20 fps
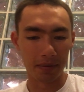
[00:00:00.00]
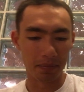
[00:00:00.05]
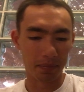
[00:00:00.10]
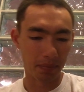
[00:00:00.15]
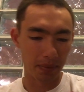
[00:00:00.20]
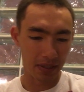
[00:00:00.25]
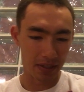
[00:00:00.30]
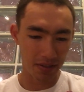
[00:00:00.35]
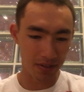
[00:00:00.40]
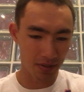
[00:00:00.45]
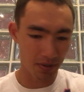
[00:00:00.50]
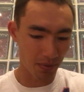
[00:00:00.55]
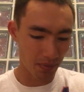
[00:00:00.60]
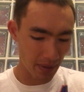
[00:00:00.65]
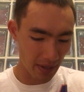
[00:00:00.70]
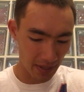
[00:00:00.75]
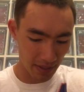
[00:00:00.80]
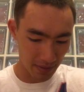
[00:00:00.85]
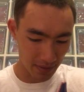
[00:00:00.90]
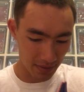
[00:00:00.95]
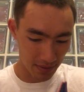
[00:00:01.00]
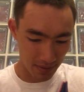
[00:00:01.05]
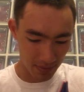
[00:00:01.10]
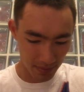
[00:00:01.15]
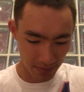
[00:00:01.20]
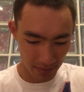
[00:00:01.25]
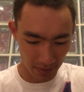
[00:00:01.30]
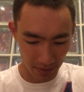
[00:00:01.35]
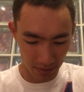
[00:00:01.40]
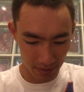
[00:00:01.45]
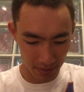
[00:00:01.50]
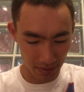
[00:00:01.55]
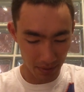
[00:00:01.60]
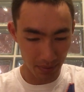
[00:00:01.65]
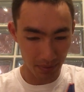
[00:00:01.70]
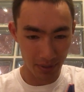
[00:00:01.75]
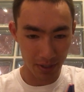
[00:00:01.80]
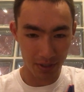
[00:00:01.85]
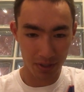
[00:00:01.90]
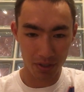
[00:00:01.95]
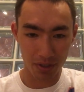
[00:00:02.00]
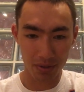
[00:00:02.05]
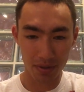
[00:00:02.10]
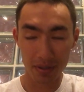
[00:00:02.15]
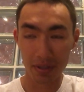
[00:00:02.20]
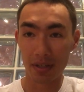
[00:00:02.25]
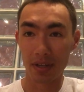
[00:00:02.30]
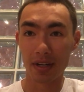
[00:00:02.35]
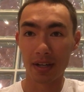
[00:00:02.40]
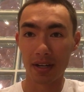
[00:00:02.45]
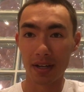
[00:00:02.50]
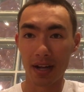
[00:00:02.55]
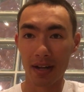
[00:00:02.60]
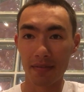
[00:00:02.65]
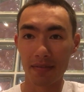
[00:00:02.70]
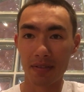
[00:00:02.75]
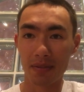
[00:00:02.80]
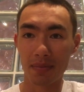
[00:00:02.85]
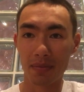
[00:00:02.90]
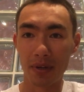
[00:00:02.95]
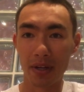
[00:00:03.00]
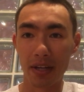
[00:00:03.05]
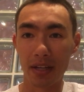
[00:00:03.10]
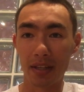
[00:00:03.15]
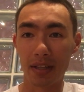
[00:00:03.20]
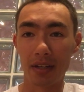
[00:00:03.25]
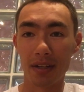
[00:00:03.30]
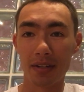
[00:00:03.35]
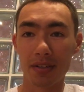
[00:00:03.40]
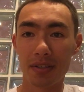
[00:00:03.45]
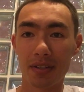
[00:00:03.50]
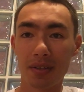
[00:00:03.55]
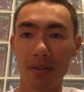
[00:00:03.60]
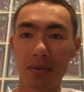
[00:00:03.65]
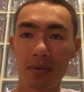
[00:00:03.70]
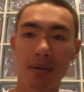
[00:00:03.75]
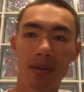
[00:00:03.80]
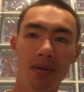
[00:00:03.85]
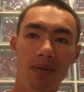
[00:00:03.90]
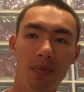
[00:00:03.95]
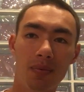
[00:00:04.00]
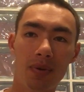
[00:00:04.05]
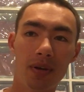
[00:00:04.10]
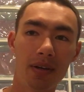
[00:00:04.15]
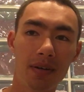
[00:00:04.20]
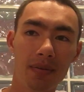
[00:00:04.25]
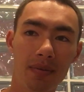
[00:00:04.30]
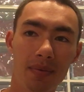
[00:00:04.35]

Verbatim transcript: but there's no weight. So when you're trolling, you're going to have some weight in there. So one